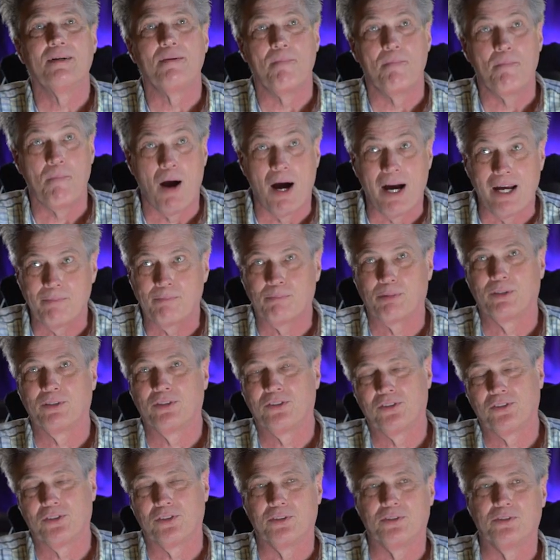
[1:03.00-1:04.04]
My
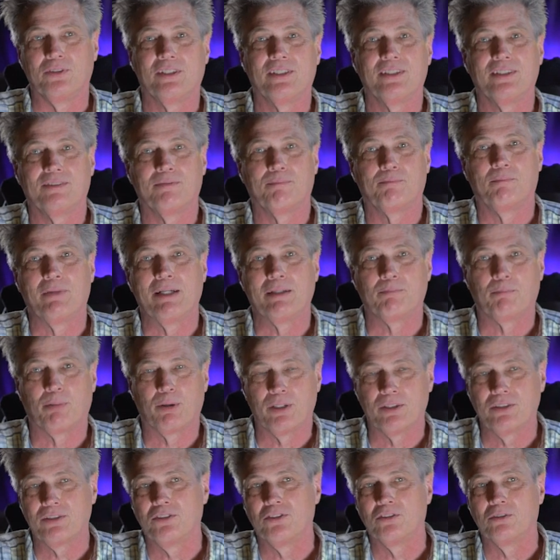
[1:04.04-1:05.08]
pursuit, my
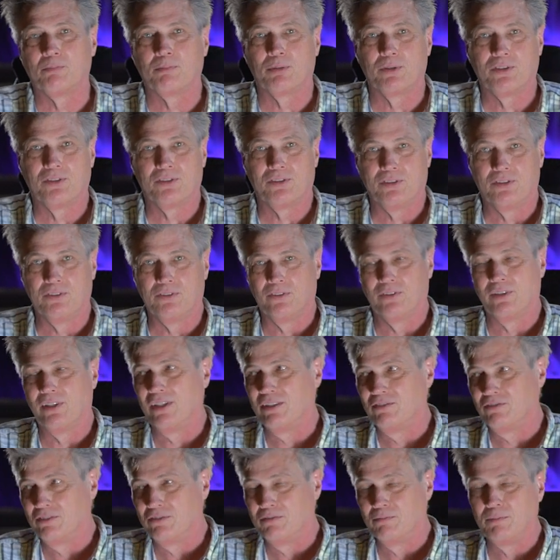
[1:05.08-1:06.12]
personal pursuit,
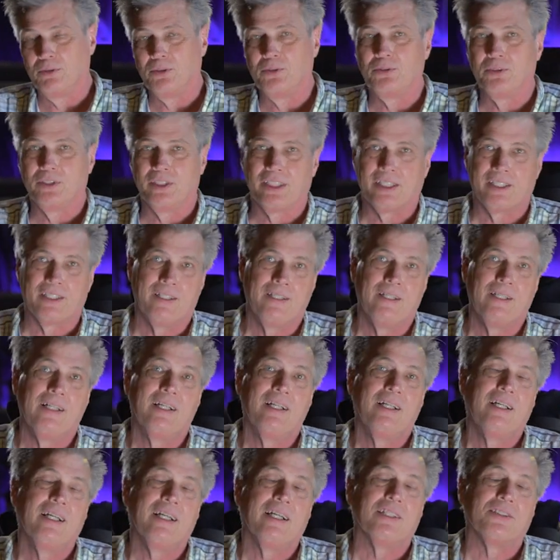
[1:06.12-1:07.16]
love of music,
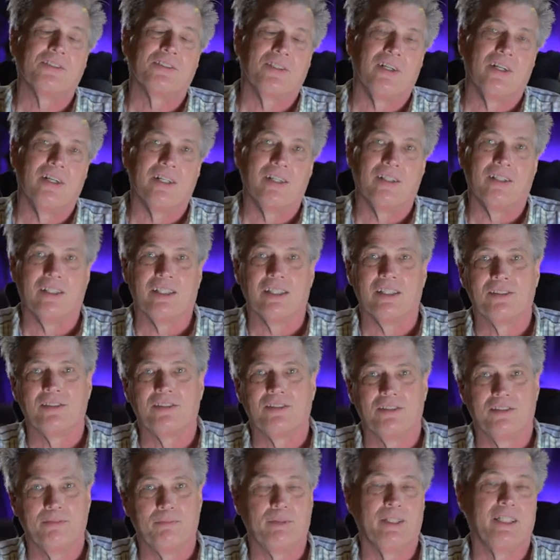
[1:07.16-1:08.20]
has gone on
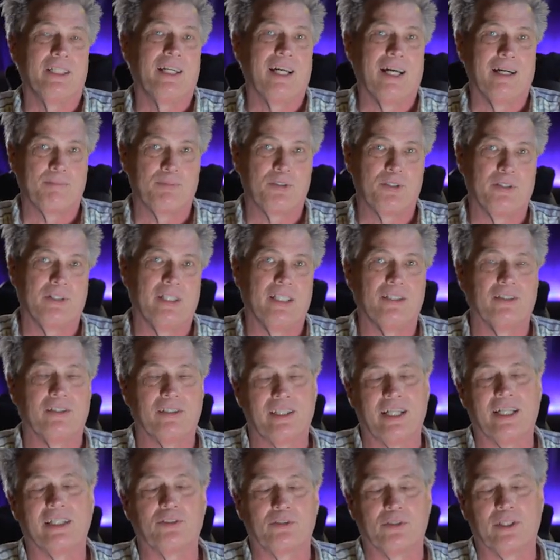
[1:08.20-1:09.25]
to me capturing, or
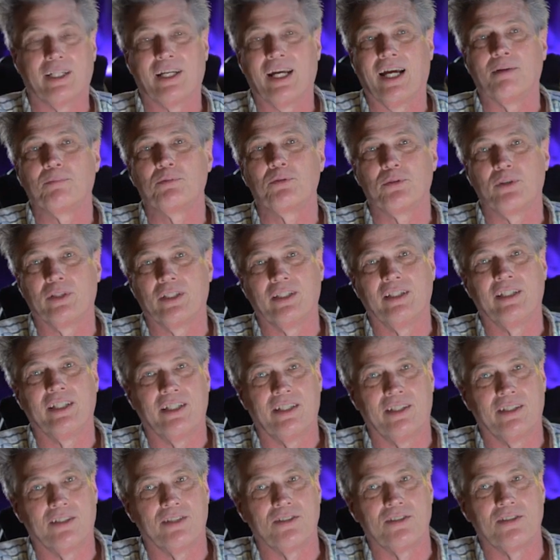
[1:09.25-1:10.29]
Tetra capturing,
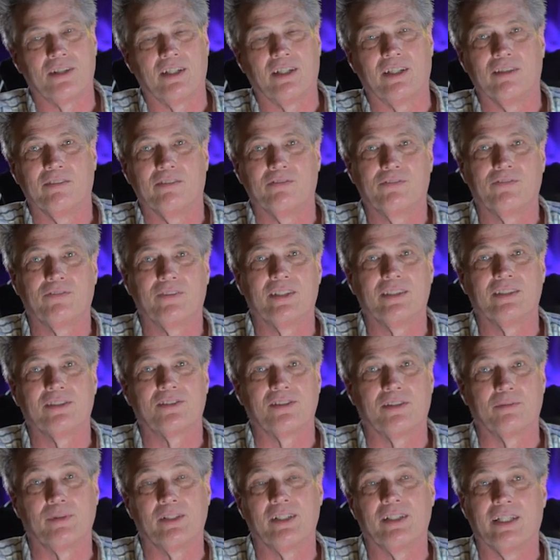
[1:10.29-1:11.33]
the ears of
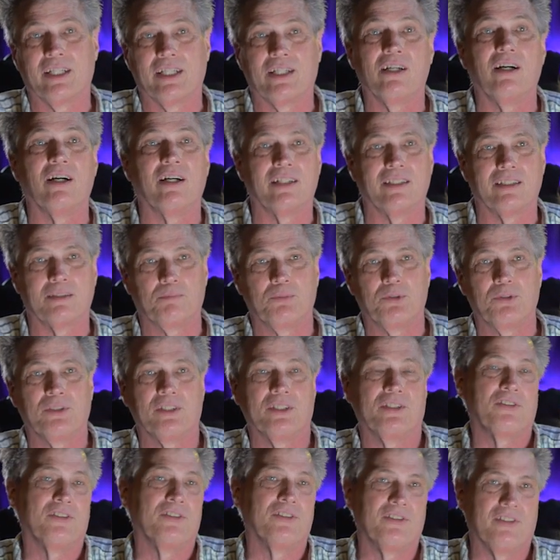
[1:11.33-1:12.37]
some of the iconic
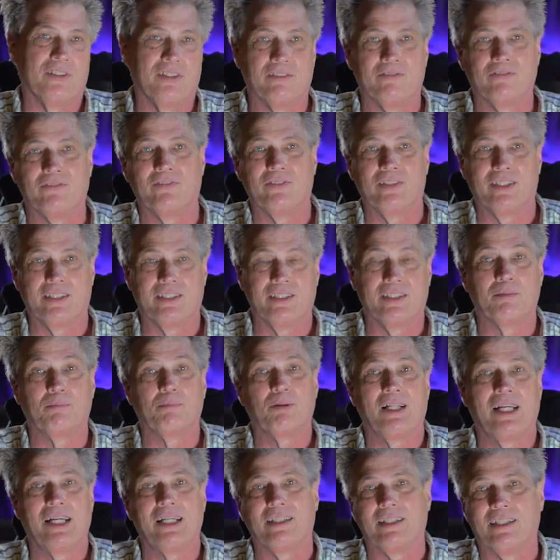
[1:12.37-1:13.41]
musicians of the
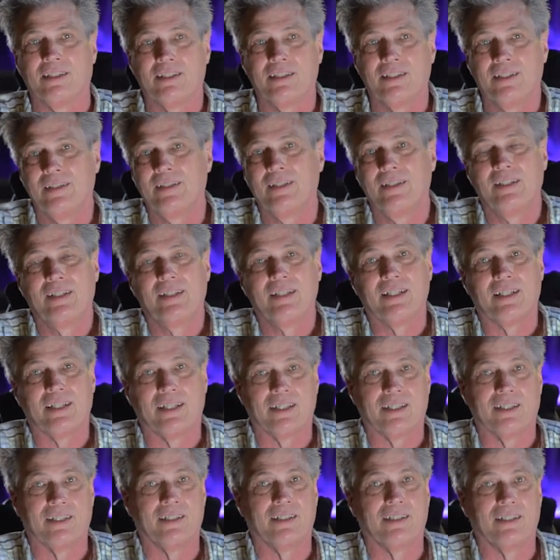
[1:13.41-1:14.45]
planet.
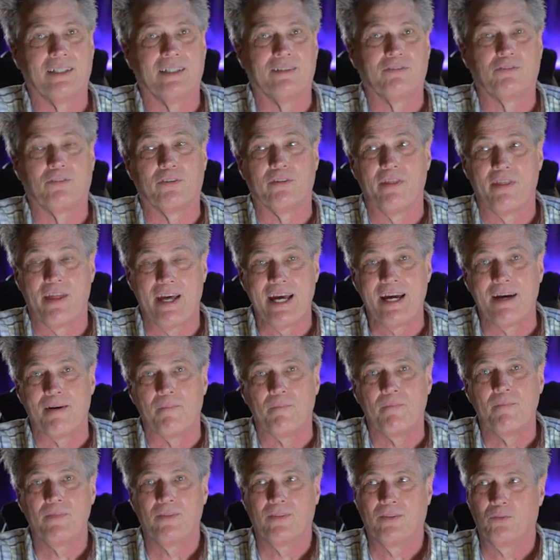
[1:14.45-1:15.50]
And for
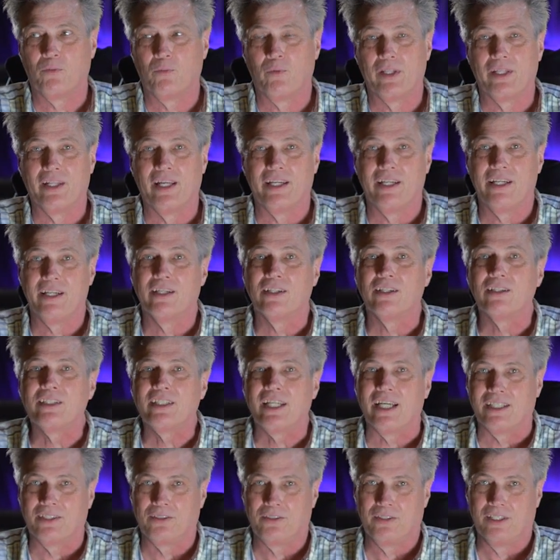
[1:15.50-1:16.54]
them, when they hear
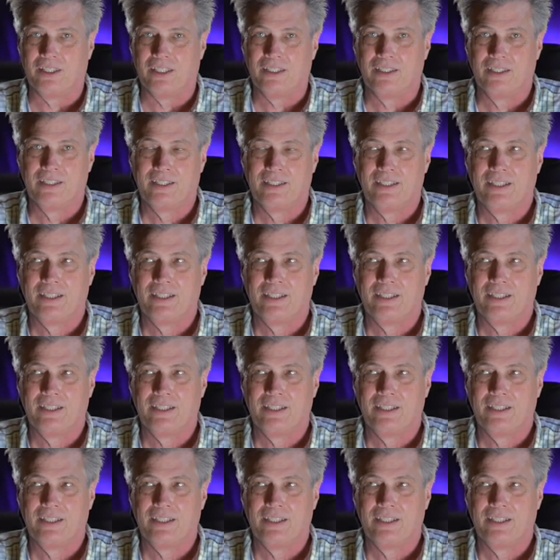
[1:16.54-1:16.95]
Tetra,